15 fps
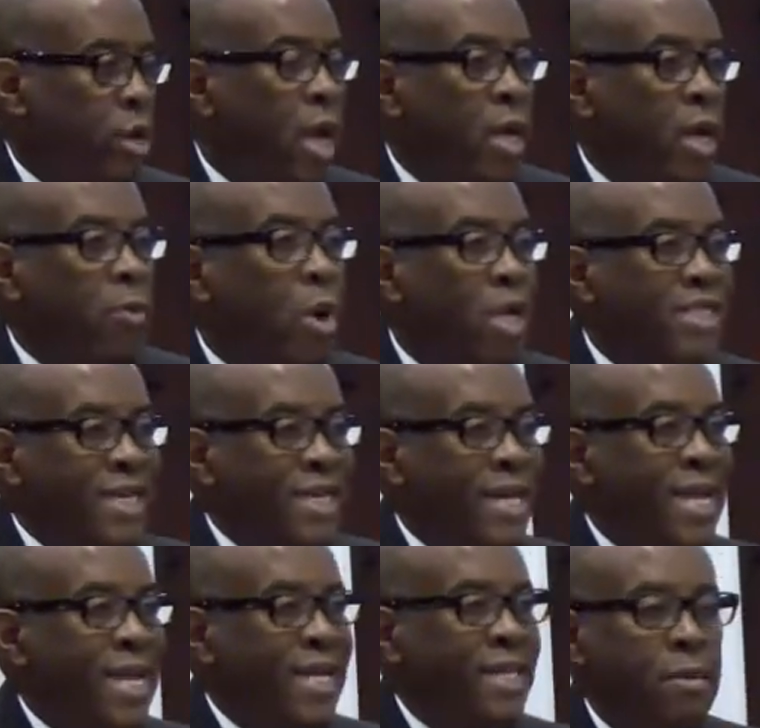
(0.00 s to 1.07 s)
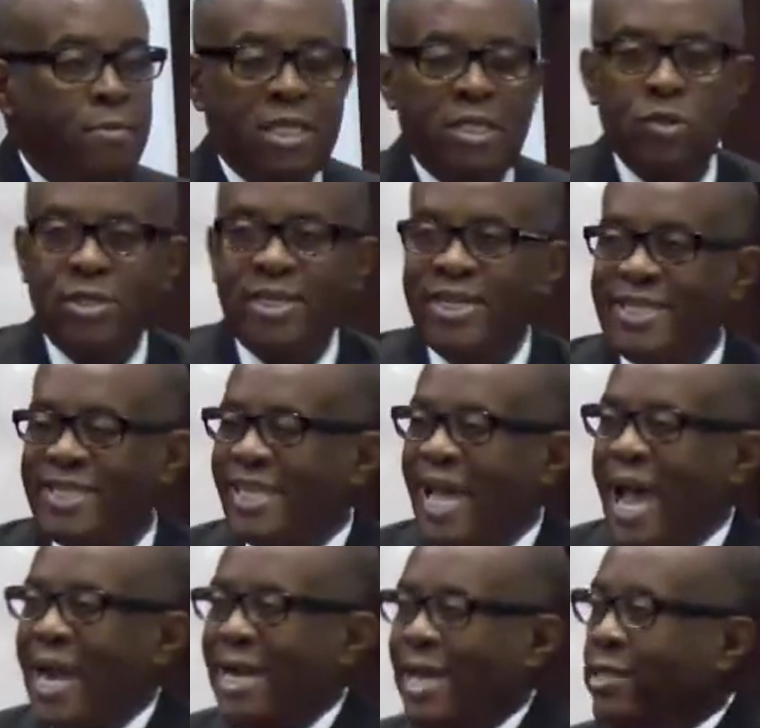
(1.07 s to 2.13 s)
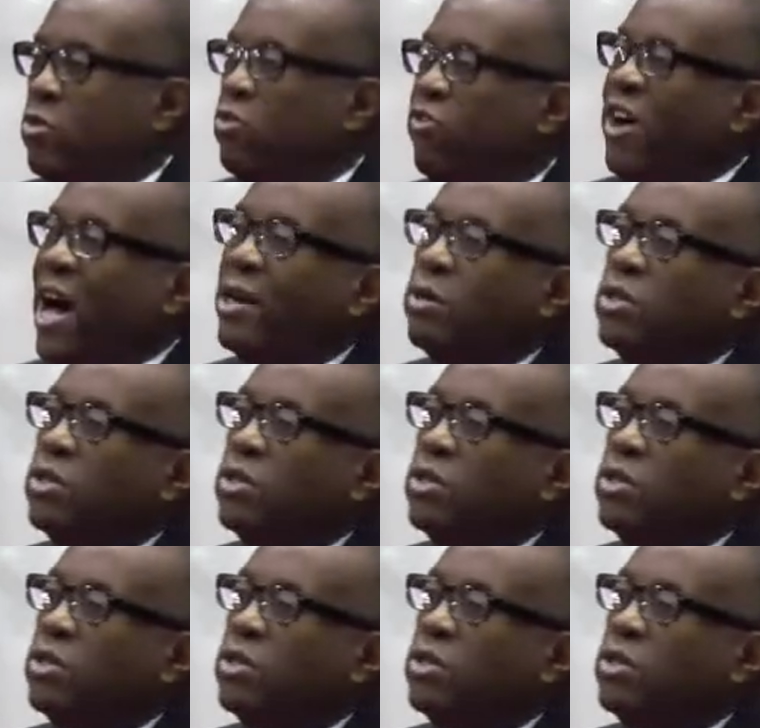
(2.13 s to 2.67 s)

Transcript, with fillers: it wasn't Nicodemus who decided to follow